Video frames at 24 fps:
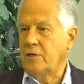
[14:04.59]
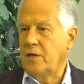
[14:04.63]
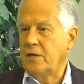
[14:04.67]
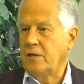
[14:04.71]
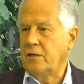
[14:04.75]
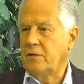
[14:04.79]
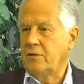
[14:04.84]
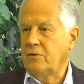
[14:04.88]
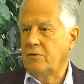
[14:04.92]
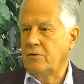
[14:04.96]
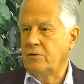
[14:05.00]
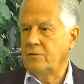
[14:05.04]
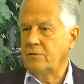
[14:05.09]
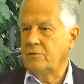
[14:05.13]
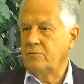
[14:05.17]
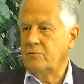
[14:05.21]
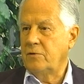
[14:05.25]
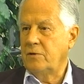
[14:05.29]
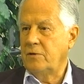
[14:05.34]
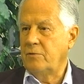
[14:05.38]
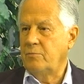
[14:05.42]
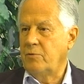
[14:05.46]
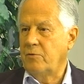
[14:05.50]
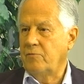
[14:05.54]
like you, it's
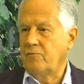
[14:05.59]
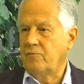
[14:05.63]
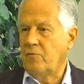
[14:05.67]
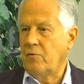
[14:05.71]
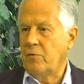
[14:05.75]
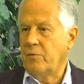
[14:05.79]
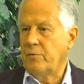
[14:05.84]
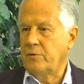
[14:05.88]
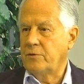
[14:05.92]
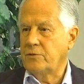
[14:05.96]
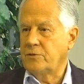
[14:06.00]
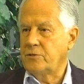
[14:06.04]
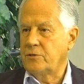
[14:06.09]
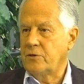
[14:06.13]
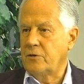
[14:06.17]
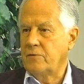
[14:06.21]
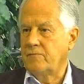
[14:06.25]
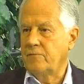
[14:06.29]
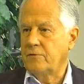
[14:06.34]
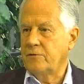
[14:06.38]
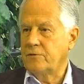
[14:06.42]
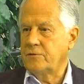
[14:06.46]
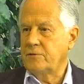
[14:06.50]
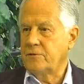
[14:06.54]
really performing a
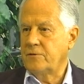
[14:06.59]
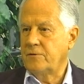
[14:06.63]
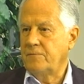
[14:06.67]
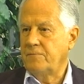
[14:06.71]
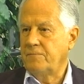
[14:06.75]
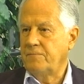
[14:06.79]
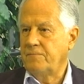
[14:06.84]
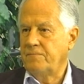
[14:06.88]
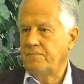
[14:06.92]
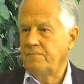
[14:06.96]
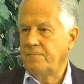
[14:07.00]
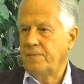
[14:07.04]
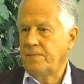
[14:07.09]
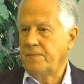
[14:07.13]
service. Yeah,